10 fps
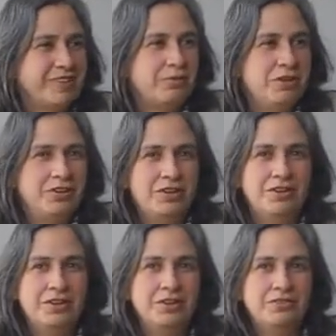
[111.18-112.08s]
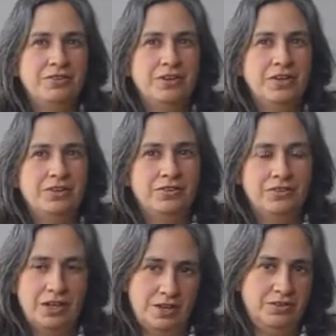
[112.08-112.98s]
I mean, you can think of it
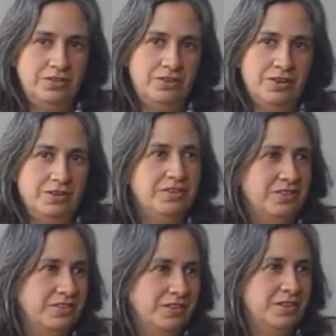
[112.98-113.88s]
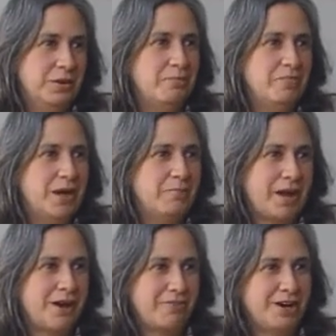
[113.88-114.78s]
as that
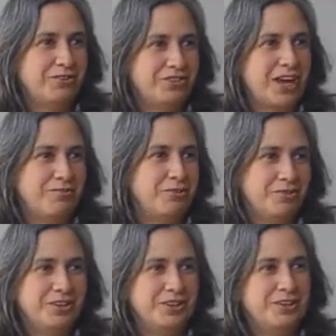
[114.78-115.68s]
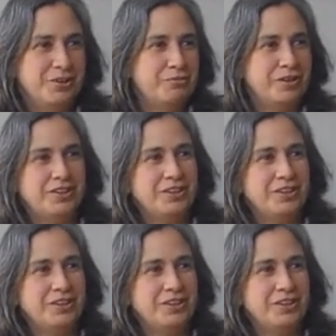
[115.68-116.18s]
background scaffolding that you don't pay attention to.